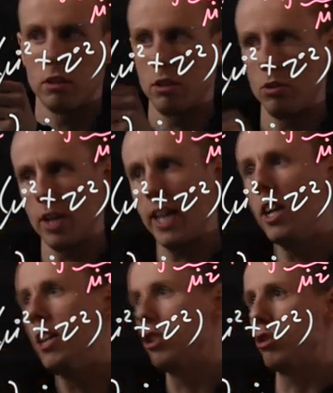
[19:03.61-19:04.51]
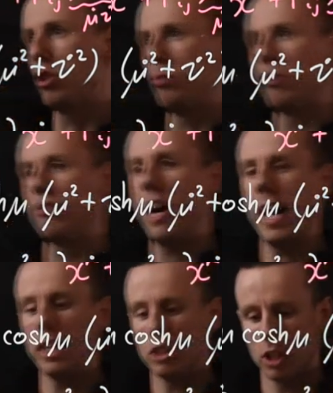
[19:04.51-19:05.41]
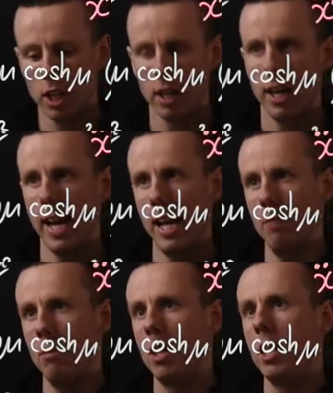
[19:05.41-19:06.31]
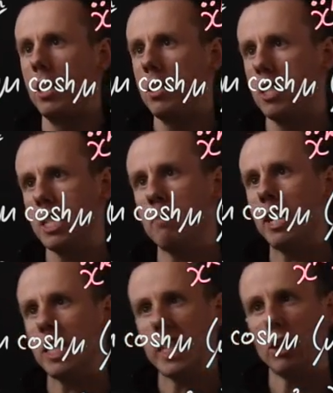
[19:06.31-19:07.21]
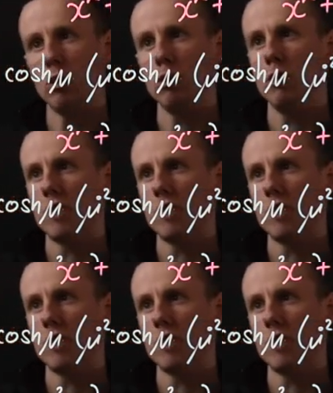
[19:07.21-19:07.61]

Okay, so you will find d by du of